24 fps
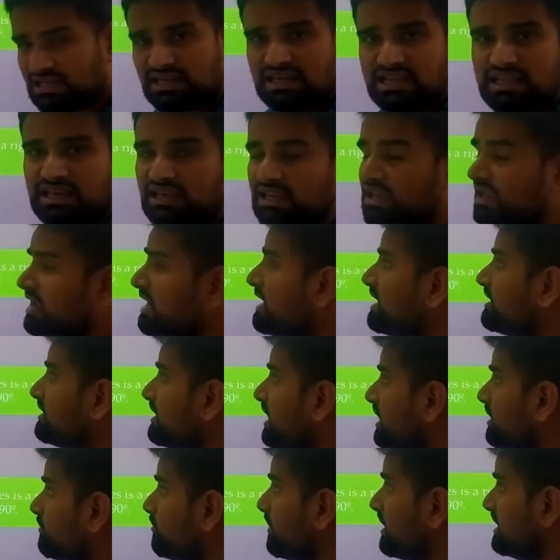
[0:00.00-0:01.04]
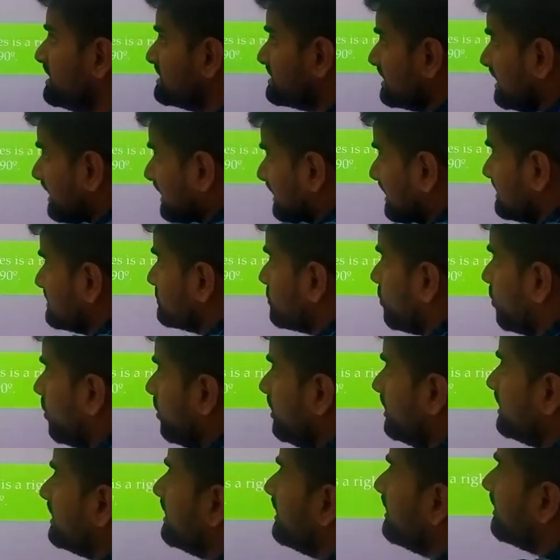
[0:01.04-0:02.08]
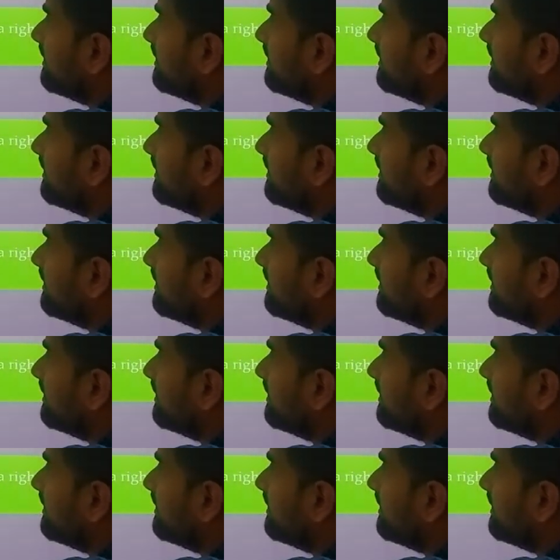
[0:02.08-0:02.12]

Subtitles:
degree, that means it is called